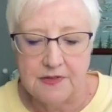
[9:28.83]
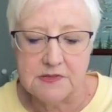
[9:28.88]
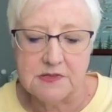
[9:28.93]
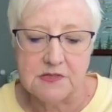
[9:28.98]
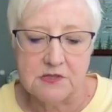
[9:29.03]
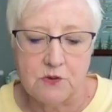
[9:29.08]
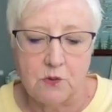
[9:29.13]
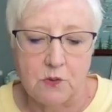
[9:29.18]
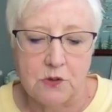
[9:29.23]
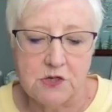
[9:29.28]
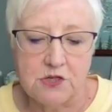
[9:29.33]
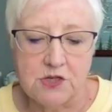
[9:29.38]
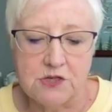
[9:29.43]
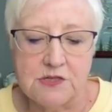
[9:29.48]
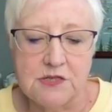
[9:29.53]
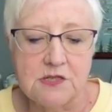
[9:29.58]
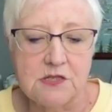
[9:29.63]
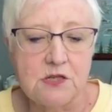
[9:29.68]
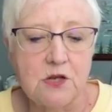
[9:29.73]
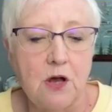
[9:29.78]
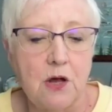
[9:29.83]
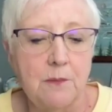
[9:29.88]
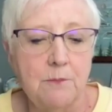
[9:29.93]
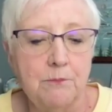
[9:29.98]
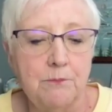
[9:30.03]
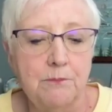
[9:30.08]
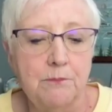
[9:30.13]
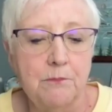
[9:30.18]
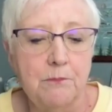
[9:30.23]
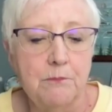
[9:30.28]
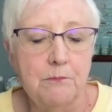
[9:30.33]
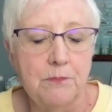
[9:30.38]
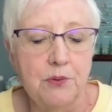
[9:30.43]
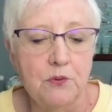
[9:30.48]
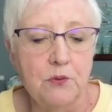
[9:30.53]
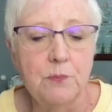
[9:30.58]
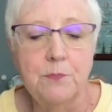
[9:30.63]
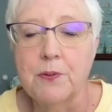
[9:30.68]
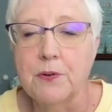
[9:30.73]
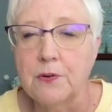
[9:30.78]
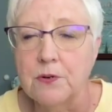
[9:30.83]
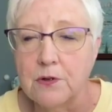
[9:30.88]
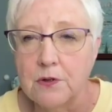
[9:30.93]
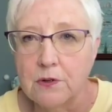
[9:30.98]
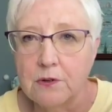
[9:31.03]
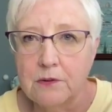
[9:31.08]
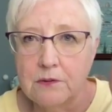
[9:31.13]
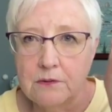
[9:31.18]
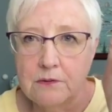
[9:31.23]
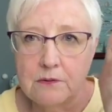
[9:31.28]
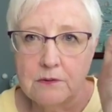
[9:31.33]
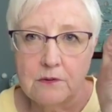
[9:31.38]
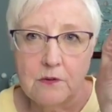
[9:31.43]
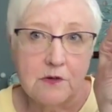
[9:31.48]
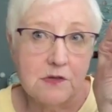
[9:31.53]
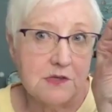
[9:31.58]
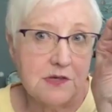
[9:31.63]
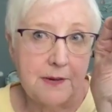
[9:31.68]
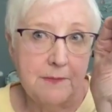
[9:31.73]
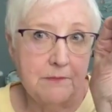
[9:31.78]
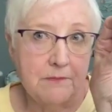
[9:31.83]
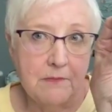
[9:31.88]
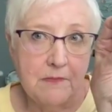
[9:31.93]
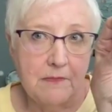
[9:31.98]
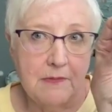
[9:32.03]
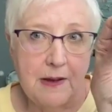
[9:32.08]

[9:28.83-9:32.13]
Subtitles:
this is gorgeous. It's called Blue Pearl. Of course,